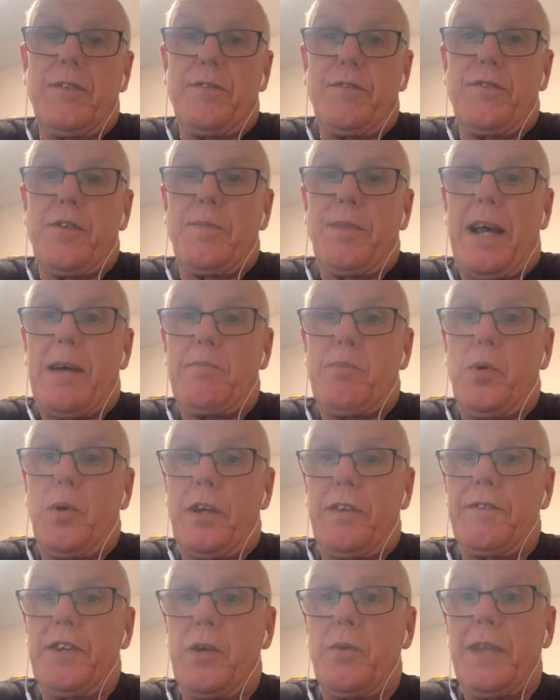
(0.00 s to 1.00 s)
from that
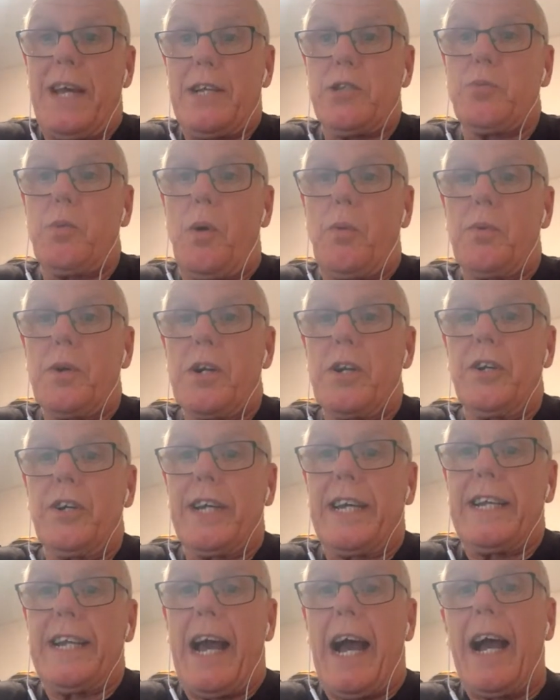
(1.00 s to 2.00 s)
point of view, that's what we're
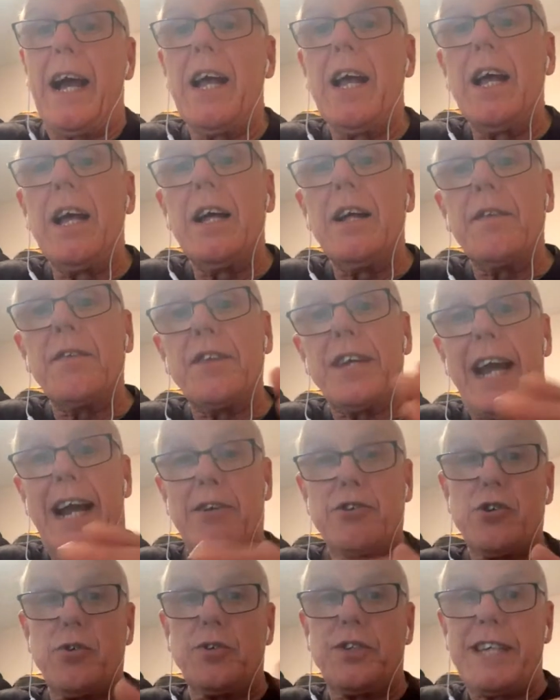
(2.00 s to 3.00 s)
looking at. The
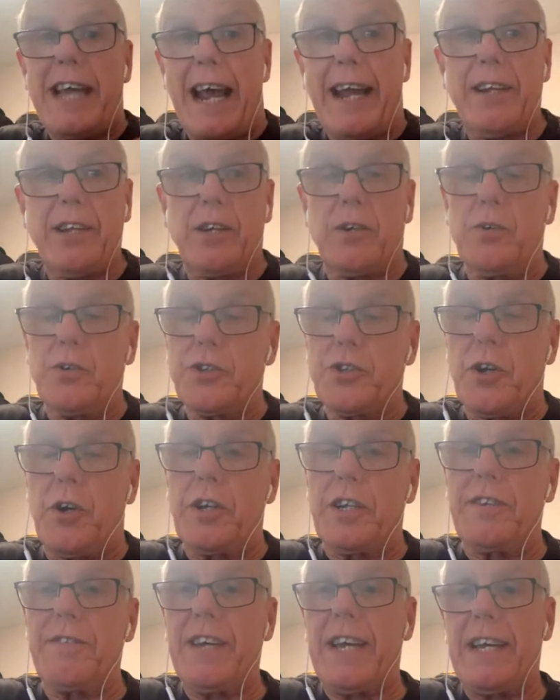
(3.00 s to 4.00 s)
actual technical
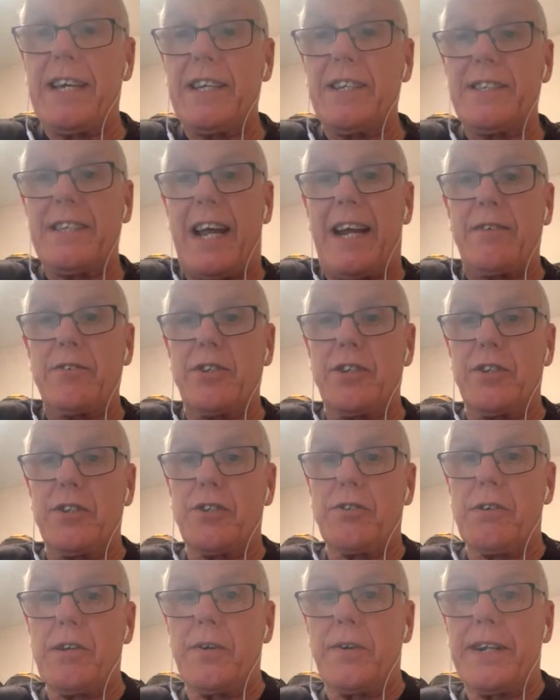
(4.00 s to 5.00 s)
side of it is down to the
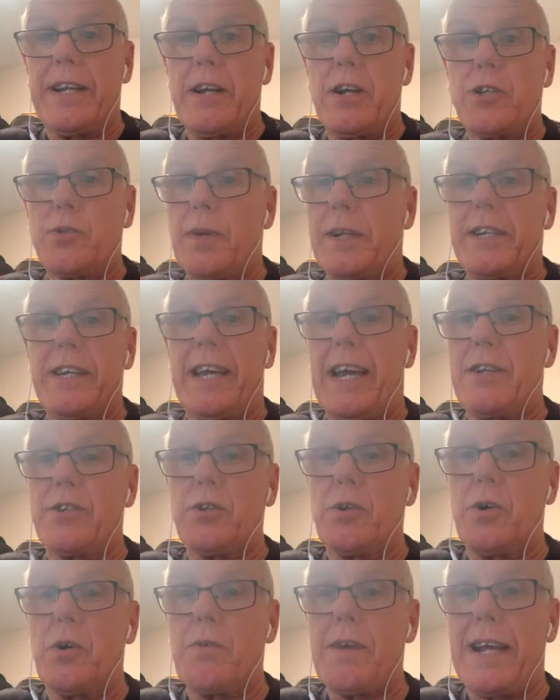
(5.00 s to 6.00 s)
scrutineers when you get
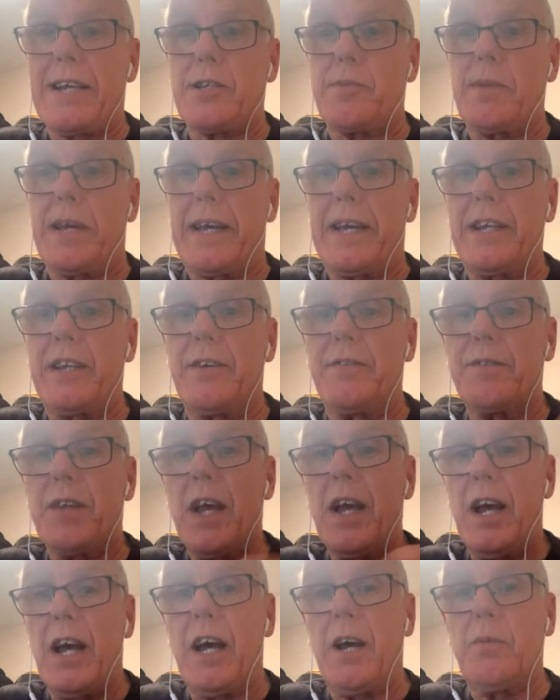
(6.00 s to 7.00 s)
to a race meeting
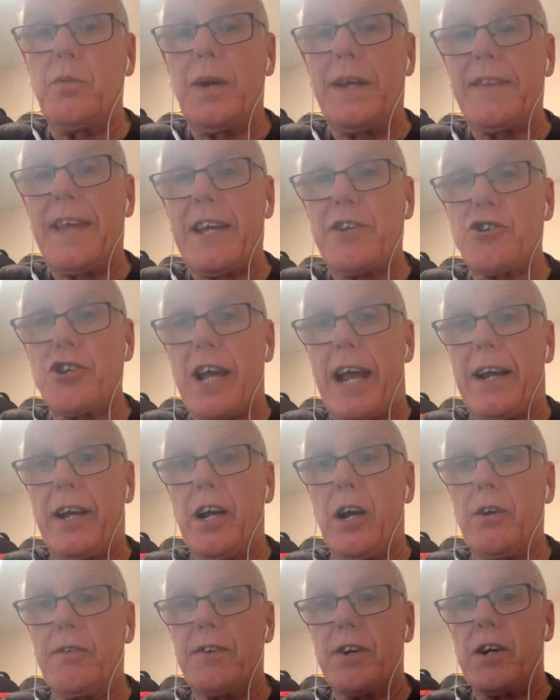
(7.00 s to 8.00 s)
and when they check
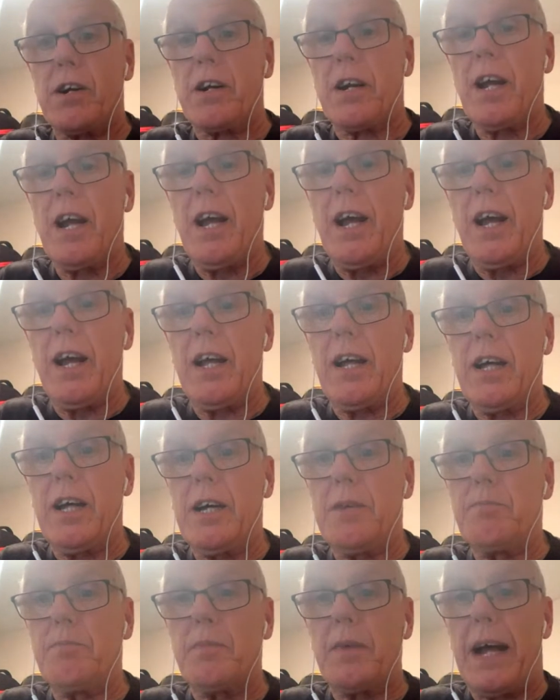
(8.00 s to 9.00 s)
over
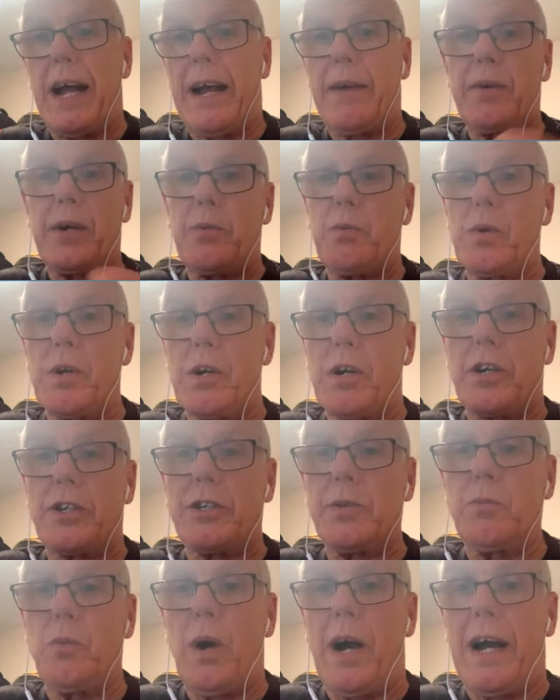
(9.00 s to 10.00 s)
how it
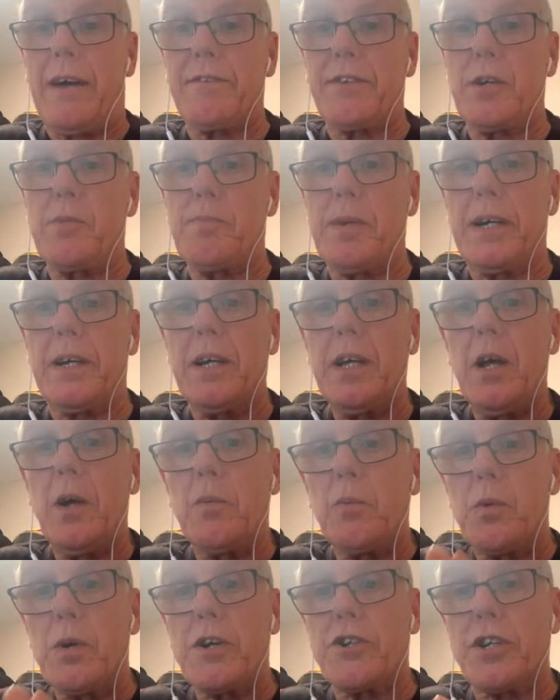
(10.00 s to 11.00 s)
works and what have you. But
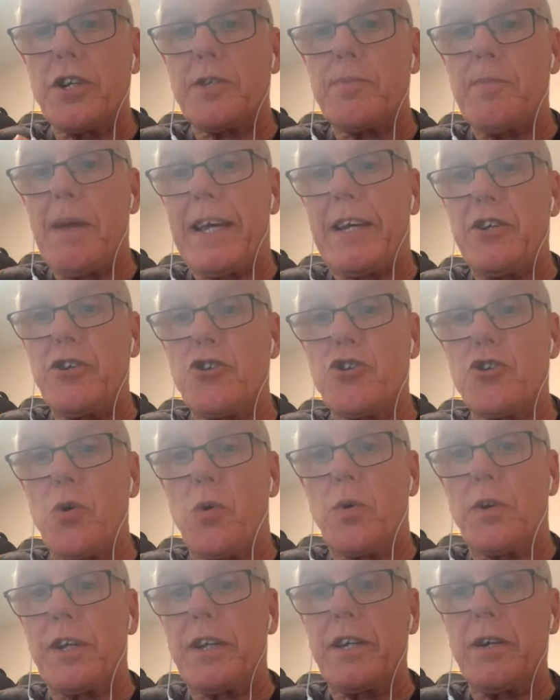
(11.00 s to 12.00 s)
we're just making
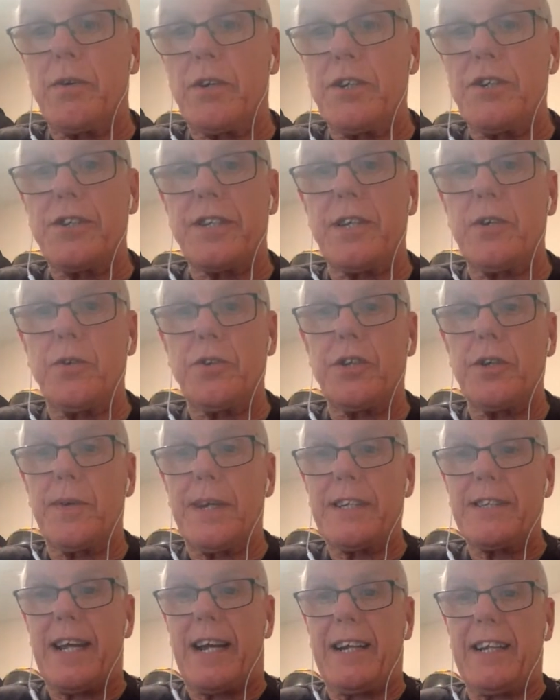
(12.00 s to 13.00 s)
sure that you can still do
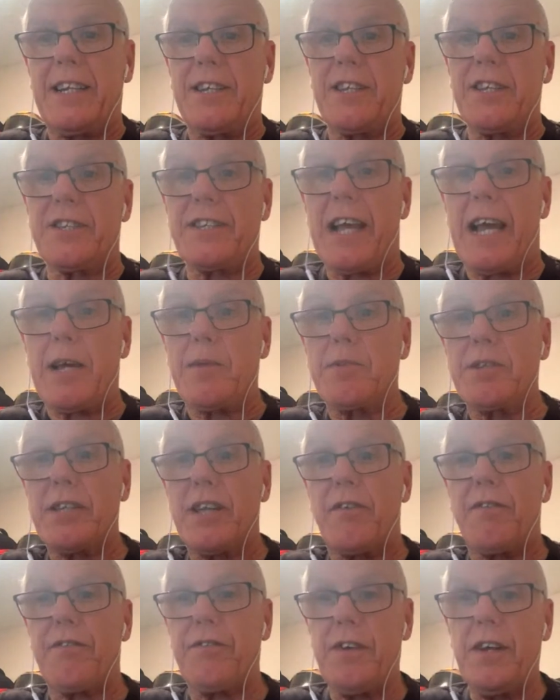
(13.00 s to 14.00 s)
exactly the same as
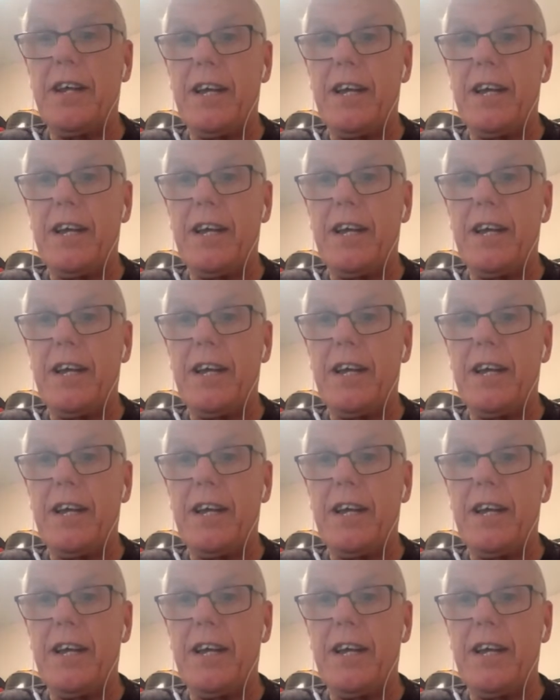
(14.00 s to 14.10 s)
if